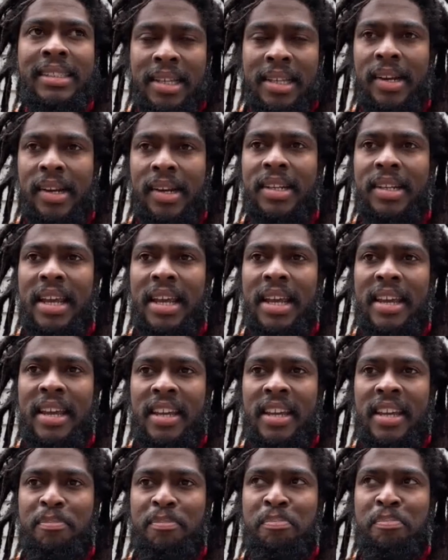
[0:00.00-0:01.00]
started
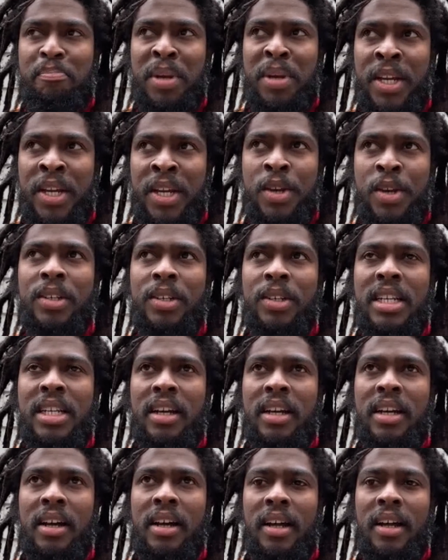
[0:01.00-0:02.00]
a
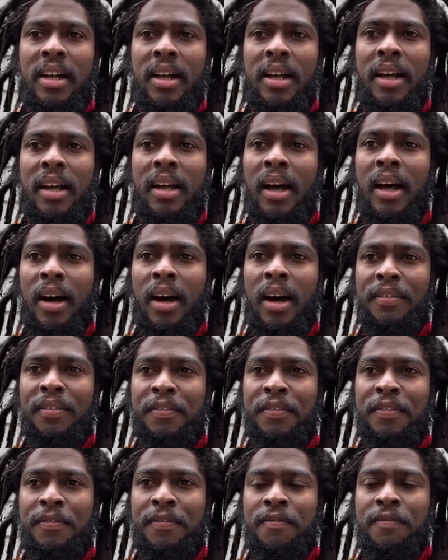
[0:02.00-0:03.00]
period
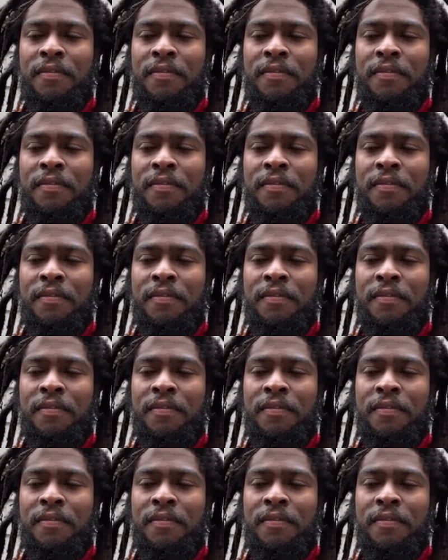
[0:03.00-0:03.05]
of